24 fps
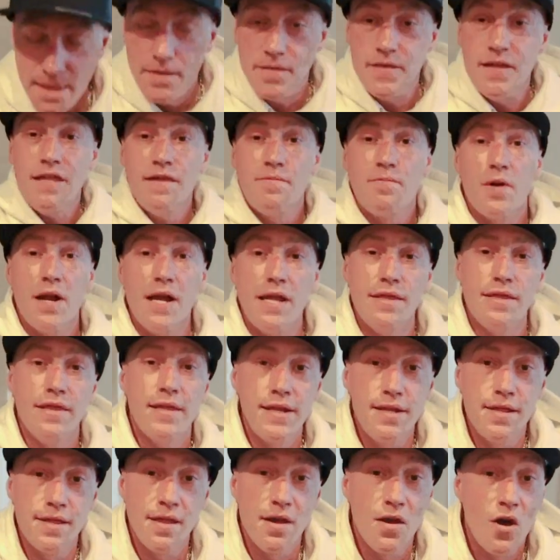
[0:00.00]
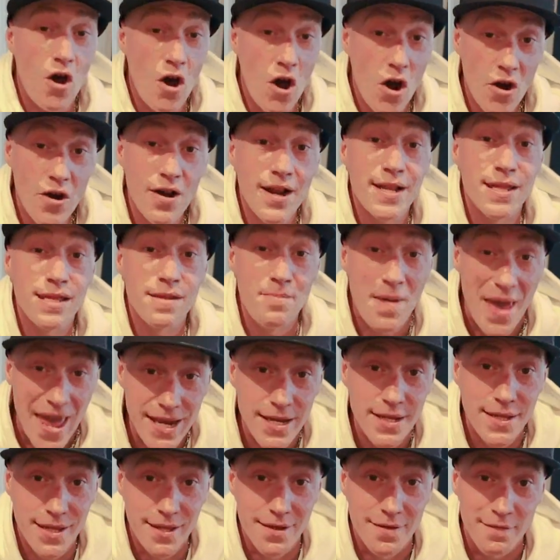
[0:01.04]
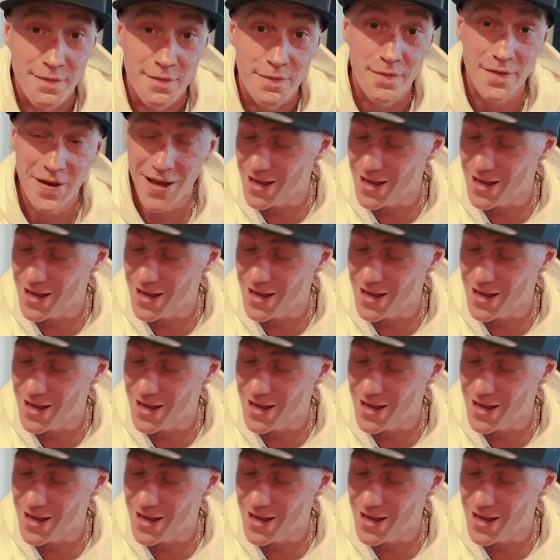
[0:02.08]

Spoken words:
these bracelets are expensive.